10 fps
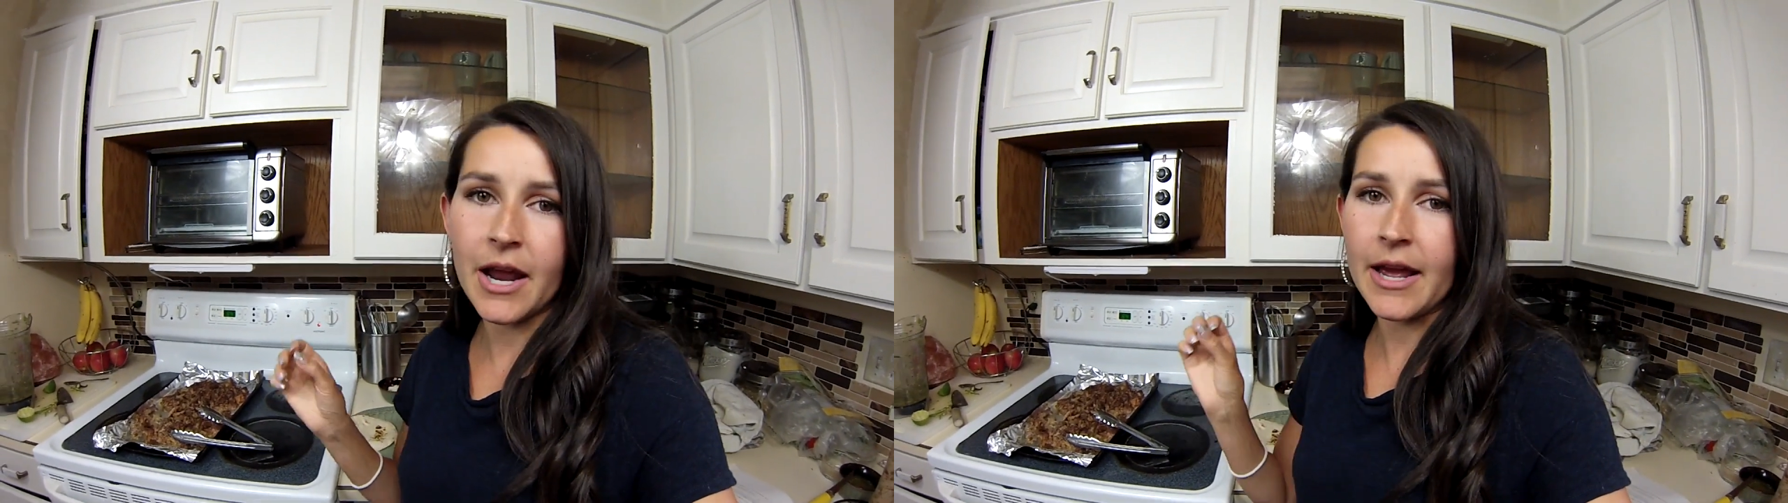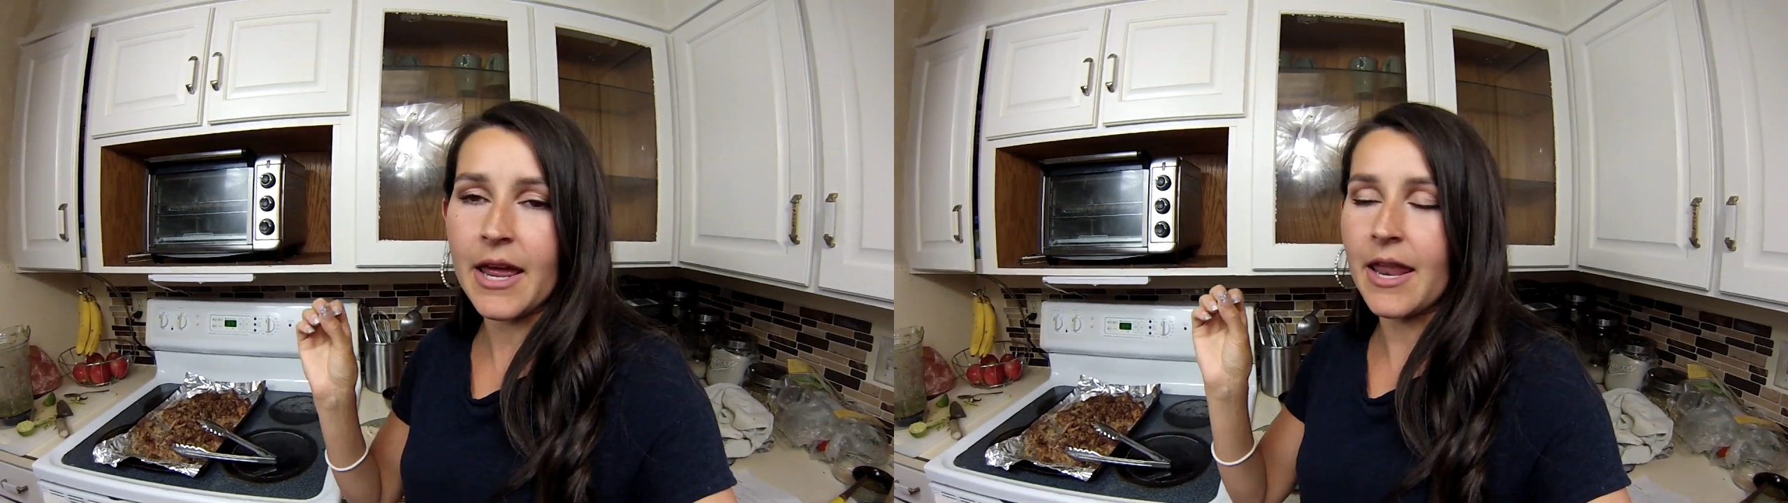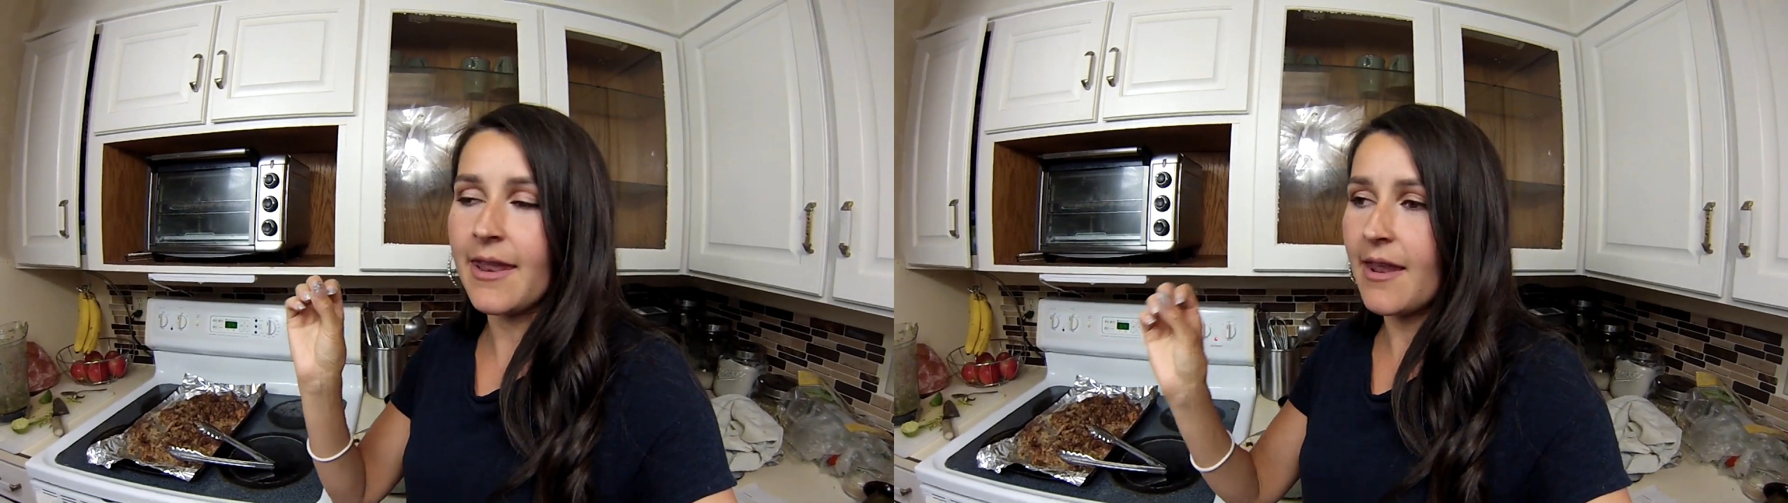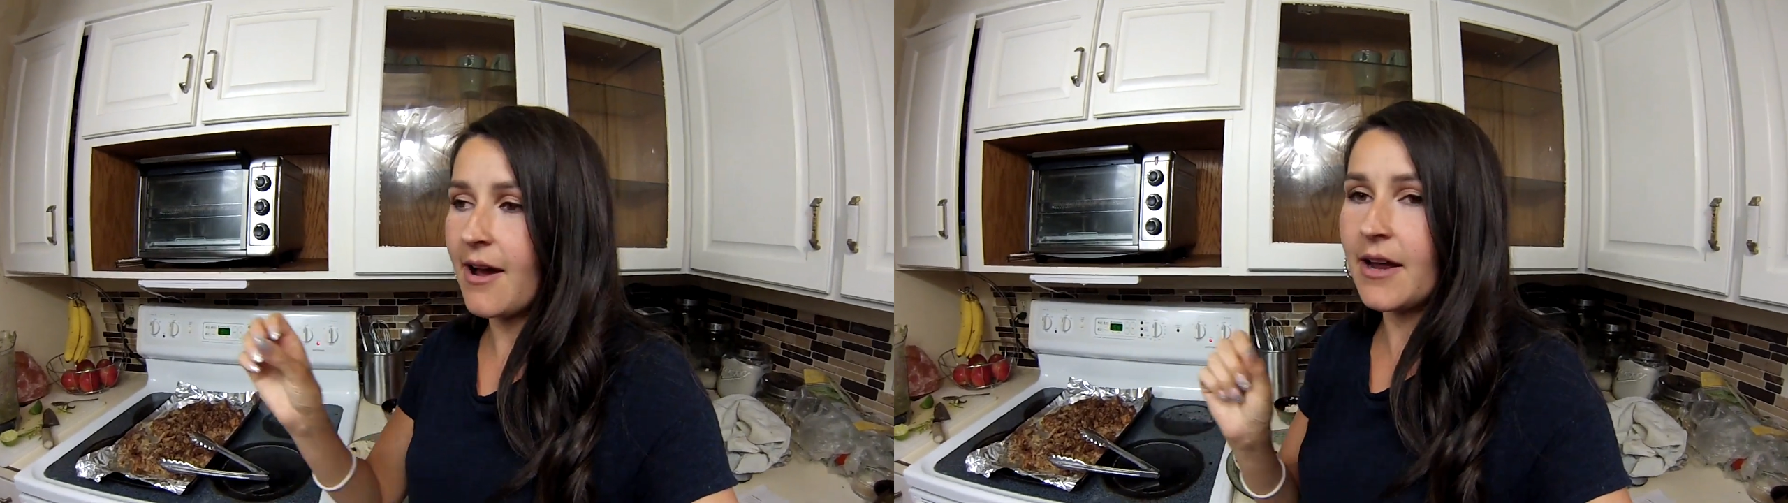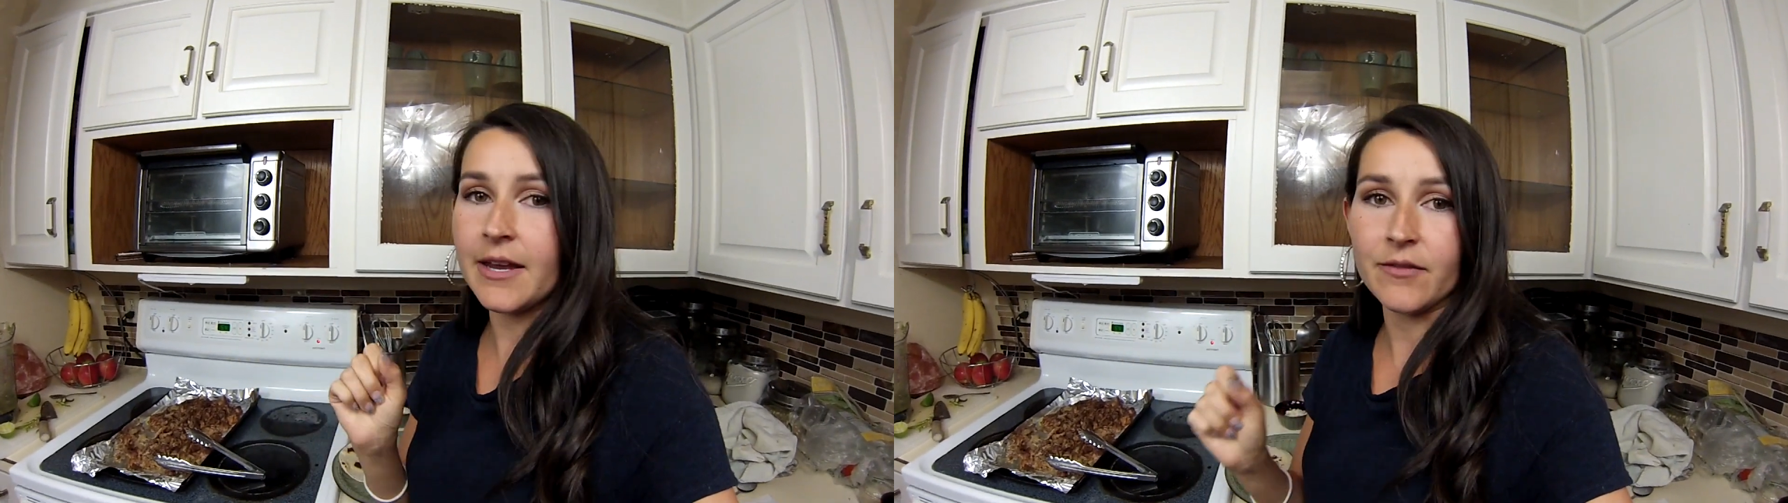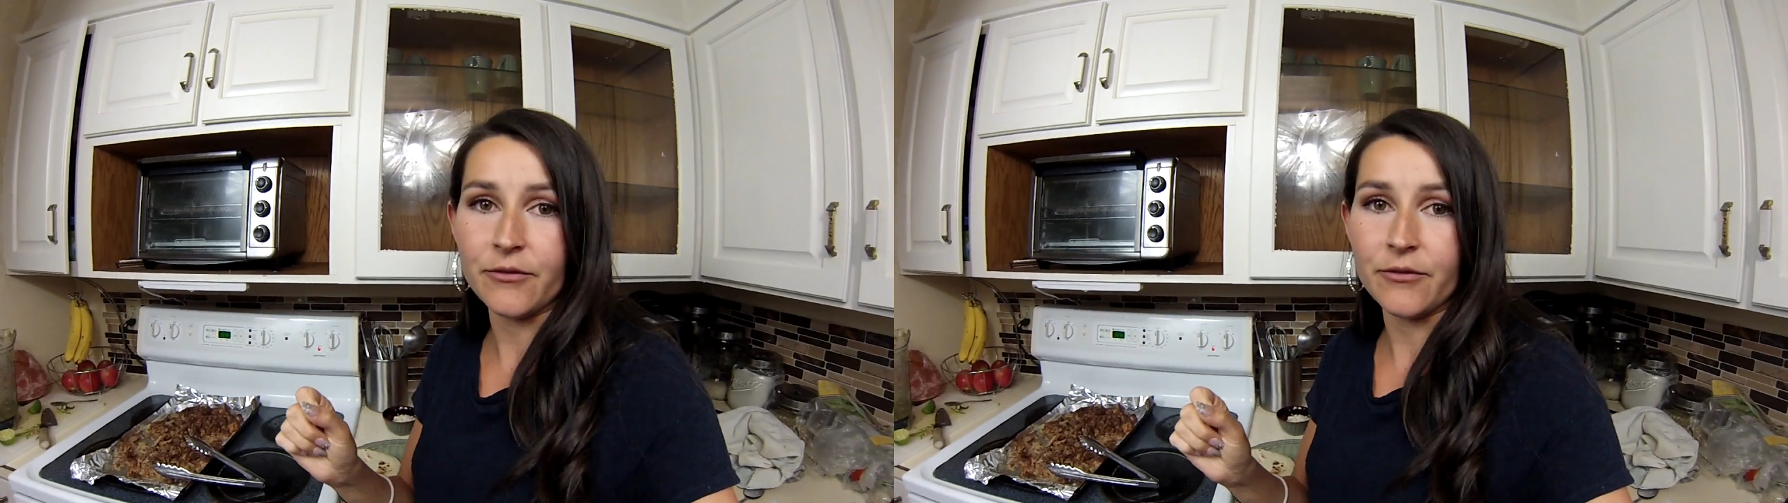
I cannot even